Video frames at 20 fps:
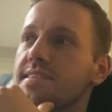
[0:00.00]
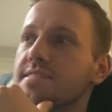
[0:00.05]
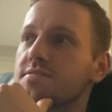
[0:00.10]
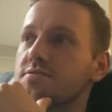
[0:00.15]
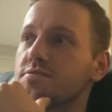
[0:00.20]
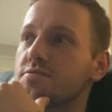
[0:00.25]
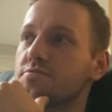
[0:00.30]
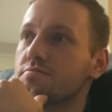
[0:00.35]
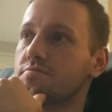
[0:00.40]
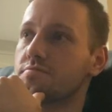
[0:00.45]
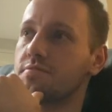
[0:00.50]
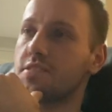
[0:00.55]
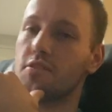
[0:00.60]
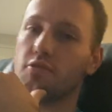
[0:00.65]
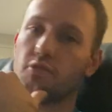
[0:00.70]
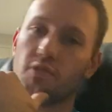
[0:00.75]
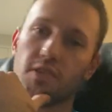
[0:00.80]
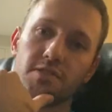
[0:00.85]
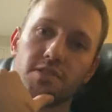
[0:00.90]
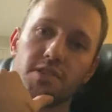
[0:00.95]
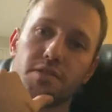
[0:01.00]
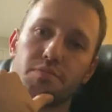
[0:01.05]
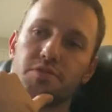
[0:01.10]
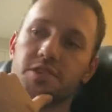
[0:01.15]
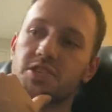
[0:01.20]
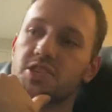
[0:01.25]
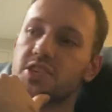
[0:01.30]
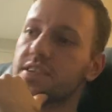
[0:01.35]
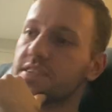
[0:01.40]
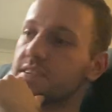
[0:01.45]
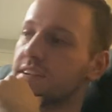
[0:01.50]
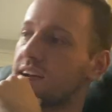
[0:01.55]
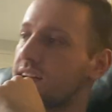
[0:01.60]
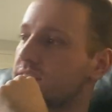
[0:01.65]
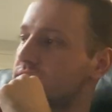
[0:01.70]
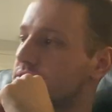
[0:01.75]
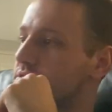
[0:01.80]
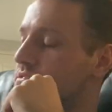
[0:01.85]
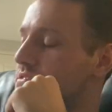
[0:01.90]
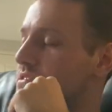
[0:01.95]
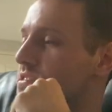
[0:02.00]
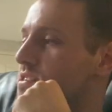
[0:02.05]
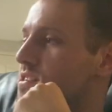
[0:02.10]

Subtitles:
So greatly appreciated, guys.